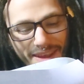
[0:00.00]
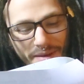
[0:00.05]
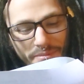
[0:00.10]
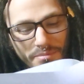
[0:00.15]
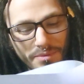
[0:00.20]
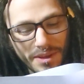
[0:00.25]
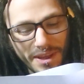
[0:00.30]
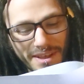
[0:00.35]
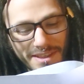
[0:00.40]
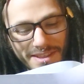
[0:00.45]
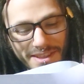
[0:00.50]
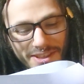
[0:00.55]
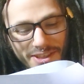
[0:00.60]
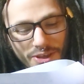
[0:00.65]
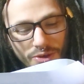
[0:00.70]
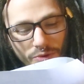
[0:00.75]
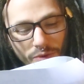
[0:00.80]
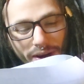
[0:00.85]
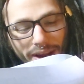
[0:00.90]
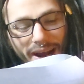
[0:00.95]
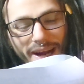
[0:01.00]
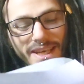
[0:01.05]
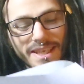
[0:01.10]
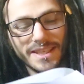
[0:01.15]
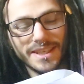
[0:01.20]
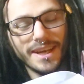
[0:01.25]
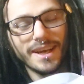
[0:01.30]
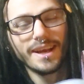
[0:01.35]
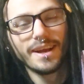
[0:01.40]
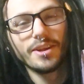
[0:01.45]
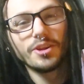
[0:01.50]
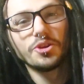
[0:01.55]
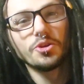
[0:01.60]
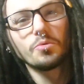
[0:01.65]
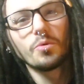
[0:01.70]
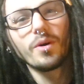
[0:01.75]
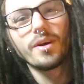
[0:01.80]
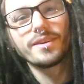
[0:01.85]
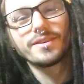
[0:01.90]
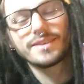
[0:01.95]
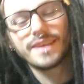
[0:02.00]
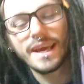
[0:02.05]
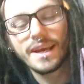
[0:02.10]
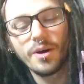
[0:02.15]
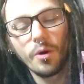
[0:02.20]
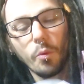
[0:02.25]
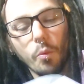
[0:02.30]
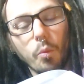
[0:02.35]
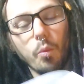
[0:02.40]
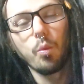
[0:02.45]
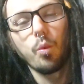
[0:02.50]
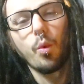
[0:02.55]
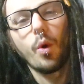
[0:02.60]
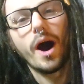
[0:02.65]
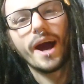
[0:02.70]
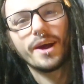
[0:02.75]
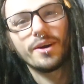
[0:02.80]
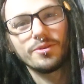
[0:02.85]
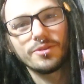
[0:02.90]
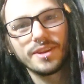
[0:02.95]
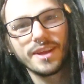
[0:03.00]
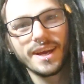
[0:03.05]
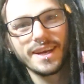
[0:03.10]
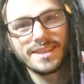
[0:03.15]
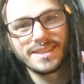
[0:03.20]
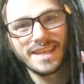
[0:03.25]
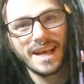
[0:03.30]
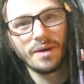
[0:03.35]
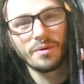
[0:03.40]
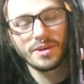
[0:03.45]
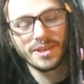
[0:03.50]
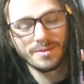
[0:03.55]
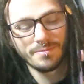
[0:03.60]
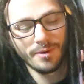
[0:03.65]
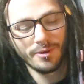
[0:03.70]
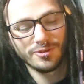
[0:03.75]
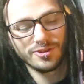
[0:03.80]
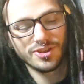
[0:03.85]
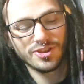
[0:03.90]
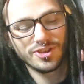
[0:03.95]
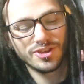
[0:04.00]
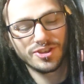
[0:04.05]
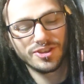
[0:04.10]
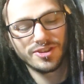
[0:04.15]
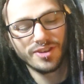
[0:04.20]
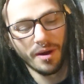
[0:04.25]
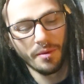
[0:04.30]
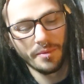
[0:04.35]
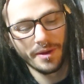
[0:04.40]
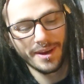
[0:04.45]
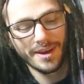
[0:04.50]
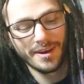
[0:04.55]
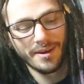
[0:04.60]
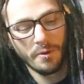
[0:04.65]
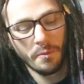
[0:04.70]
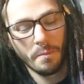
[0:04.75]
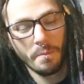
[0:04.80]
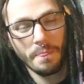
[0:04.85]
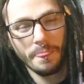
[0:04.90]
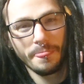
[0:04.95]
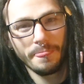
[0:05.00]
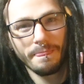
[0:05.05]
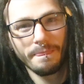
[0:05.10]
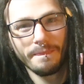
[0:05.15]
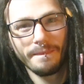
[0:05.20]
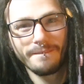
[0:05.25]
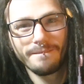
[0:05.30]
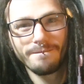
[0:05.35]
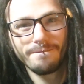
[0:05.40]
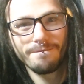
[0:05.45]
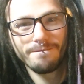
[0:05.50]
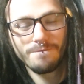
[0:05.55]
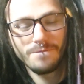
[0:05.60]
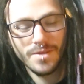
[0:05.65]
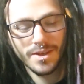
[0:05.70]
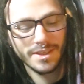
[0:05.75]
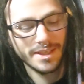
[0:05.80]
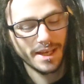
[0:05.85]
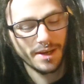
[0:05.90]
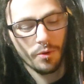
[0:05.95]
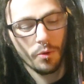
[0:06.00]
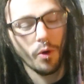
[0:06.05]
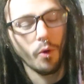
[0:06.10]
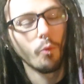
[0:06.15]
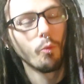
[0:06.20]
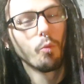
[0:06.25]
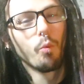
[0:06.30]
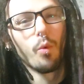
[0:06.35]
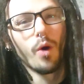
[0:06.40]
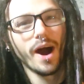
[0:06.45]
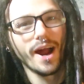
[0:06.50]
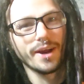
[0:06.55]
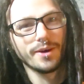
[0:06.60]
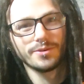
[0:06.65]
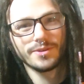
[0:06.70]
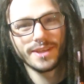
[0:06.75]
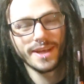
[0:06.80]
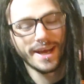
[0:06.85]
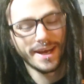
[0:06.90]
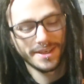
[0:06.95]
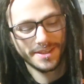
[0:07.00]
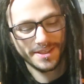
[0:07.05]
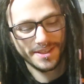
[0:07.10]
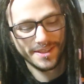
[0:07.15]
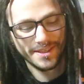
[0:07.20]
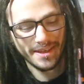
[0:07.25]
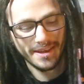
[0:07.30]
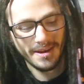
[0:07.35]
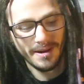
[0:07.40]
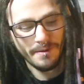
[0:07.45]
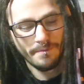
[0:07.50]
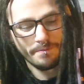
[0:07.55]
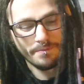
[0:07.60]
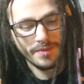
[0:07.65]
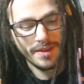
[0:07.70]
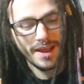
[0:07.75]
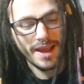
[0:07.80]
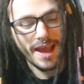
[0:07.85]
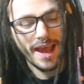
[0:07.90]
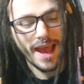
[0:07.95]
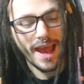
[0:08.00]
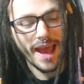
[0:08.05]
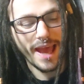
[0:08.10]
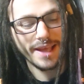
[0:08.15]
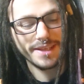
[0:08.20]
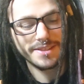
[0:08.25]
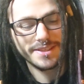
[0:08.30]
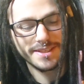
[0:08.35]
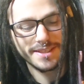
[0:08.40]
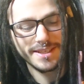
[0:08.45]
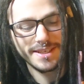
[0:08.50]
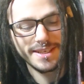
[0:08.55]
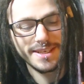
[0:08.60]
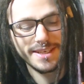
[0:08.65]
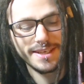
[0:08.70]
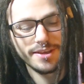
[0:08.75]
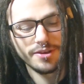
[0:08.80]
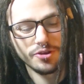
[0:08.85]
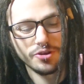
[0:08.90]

That place is great. I you want take a wild guess how I spelled stomach. Take a, a wild guess. S T